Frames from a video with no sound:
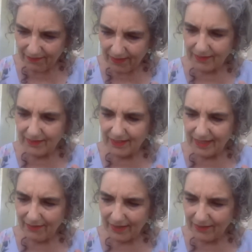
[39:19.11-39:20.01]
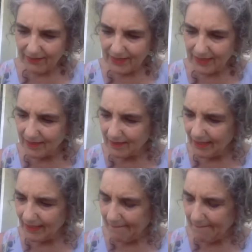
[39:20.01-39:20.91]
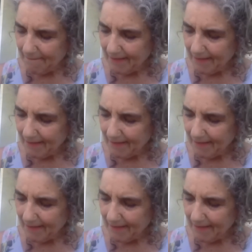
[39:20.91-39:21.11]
father died rather recently